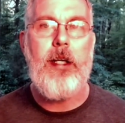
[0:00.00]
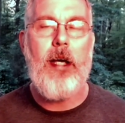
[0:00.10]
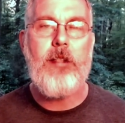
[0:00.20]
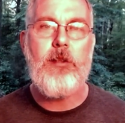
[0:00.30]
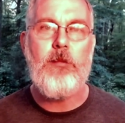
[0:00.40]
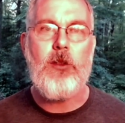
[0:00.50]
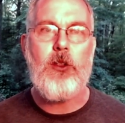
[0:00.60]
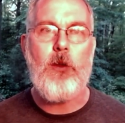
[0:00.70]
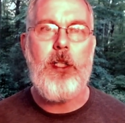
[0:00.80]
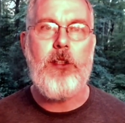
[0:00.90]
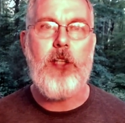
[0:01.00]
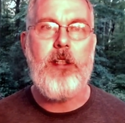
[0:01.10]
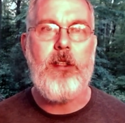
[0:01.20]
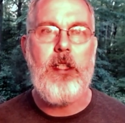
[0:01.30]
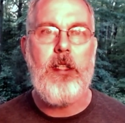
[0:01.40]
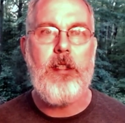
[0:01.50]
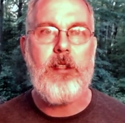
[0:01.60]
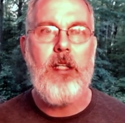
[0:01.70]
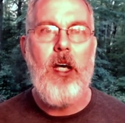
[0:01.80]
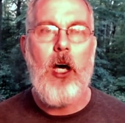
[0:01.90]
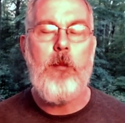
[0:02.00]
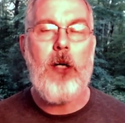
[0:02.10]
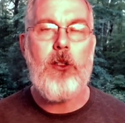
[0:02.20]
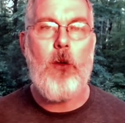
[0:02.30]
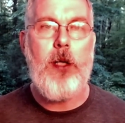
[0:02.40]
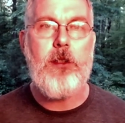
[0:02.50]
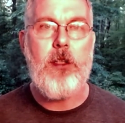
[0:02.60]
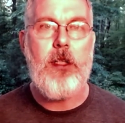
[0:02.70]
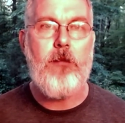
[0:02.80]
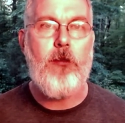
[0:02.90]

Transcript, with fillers: He had some strange ideas about translating.